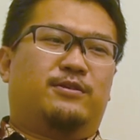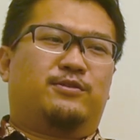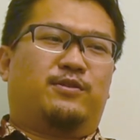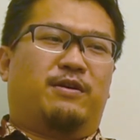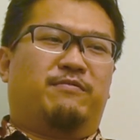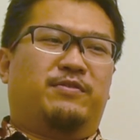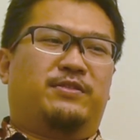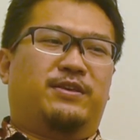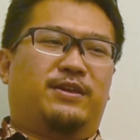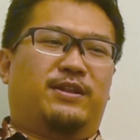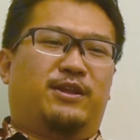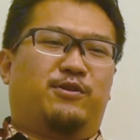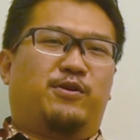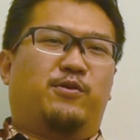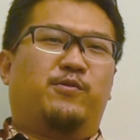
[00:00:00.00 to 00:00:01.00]
So everything
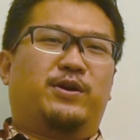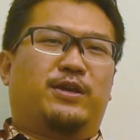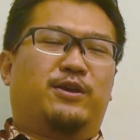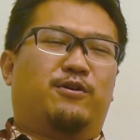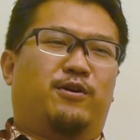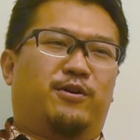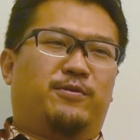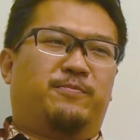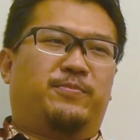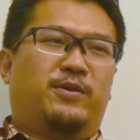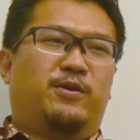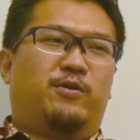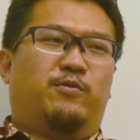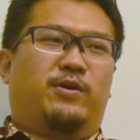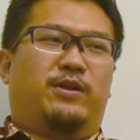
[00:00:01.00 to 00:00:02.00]
that you are working on,
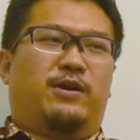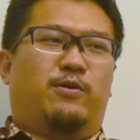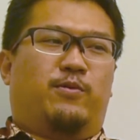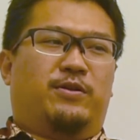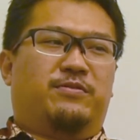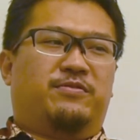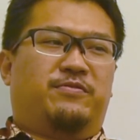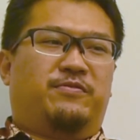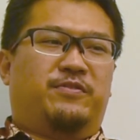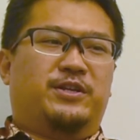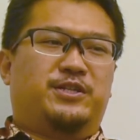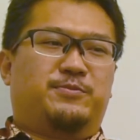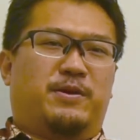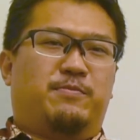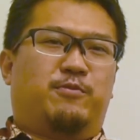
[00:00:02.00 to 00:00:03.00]
whether I want to
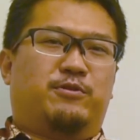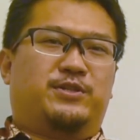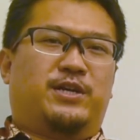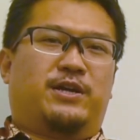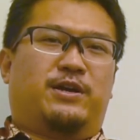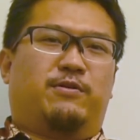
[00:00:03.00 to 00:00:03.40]
finish my project,